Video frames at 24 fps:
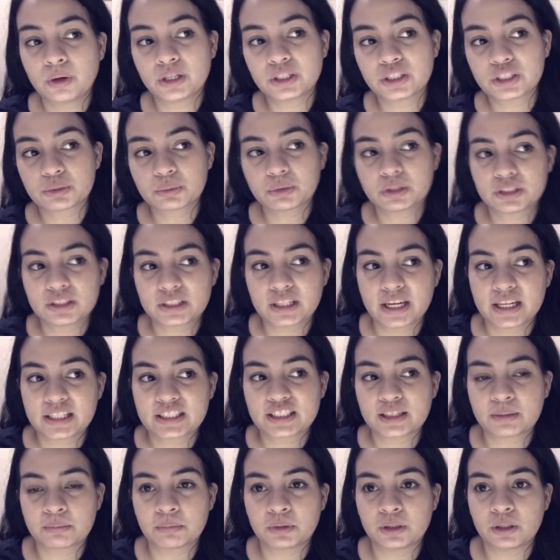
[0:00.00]
I just wanted to get
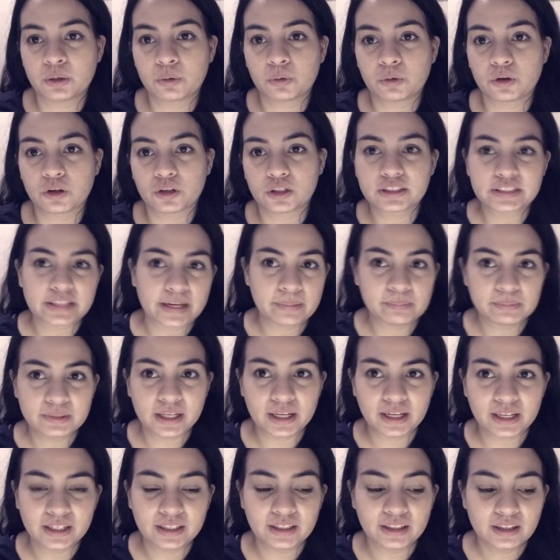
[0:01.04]
some, you know, girl time
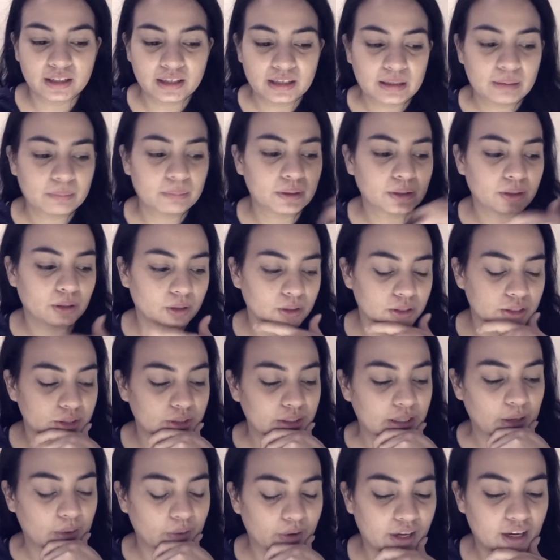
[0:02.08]
done. But also
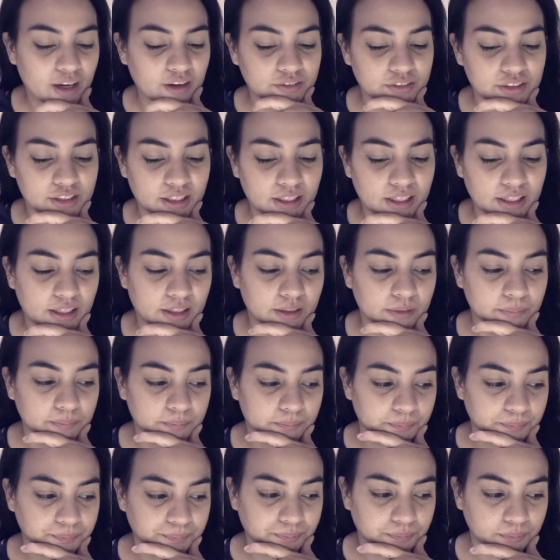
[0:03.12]
now I have to like
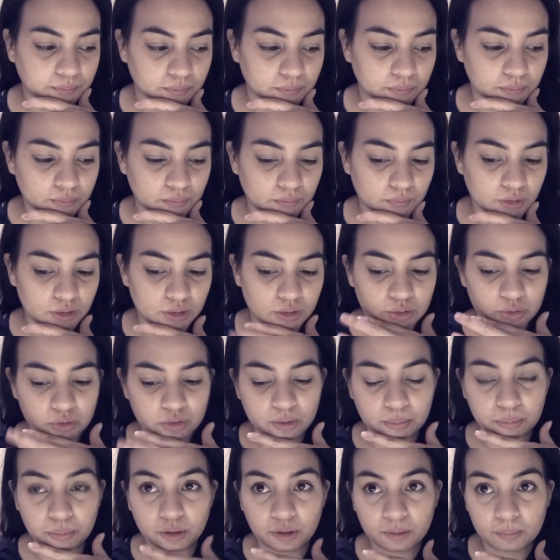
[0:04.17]
do
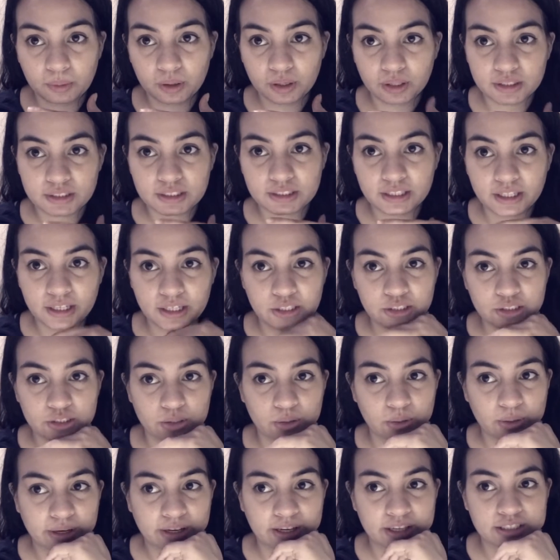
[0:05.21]
the bookmarks thing.
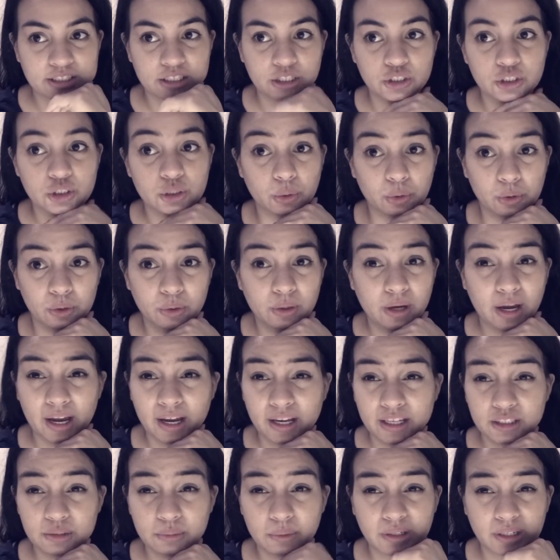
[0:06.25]
So I guess I'll show you
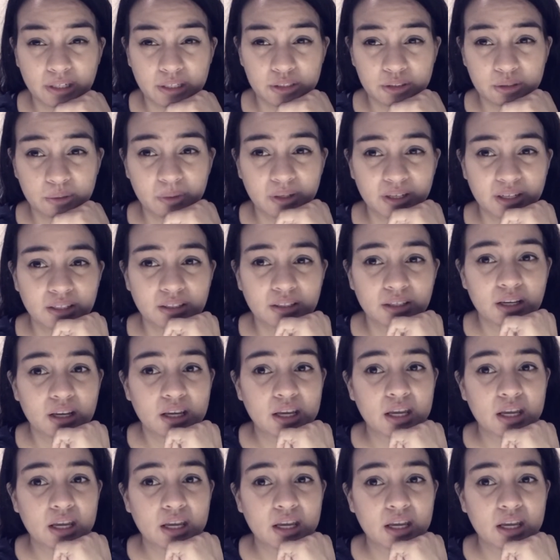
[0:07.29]
guys while I do it.